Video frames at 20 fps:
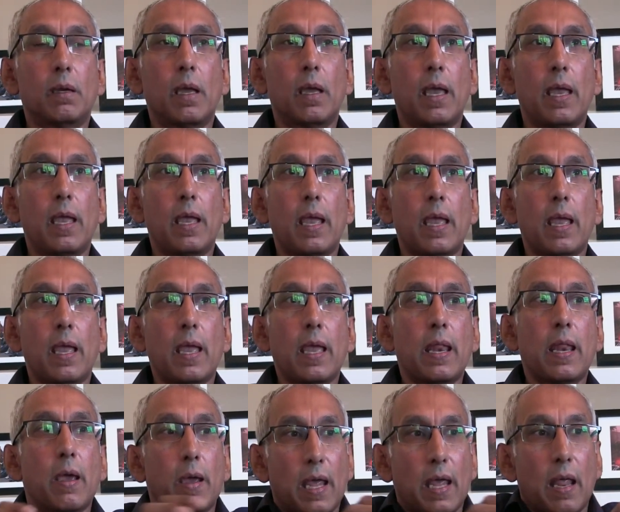a,
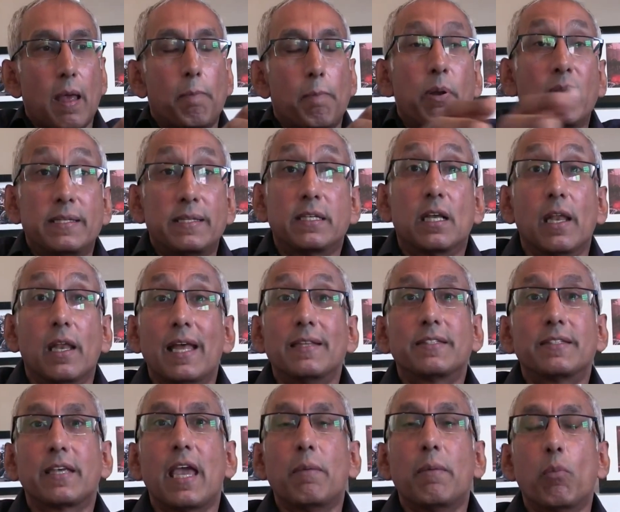in a, a political
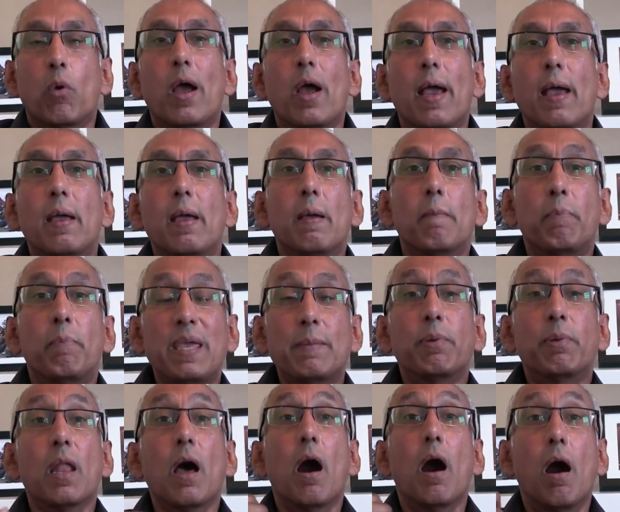landscape where
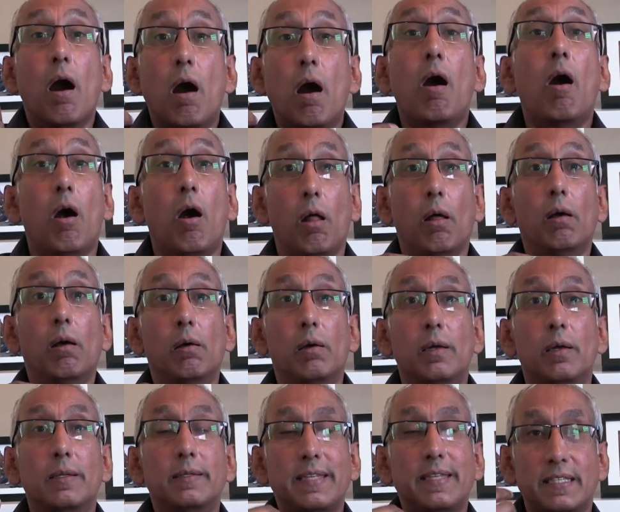people are
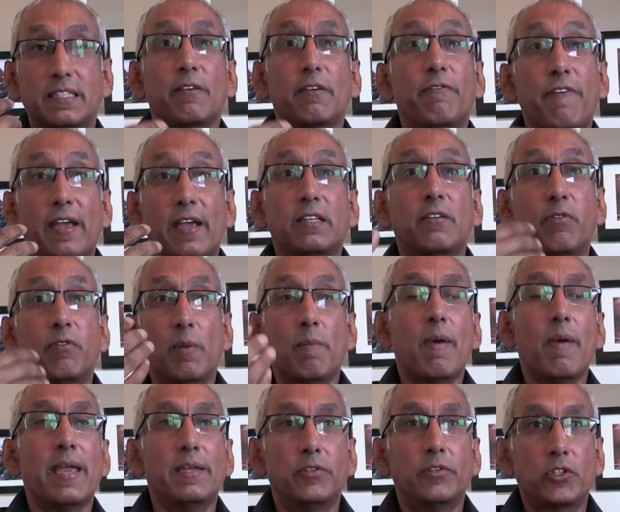disaffected from
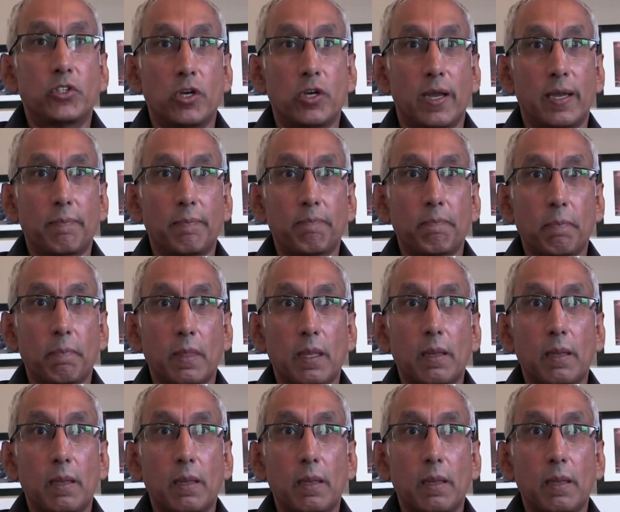the mainstream,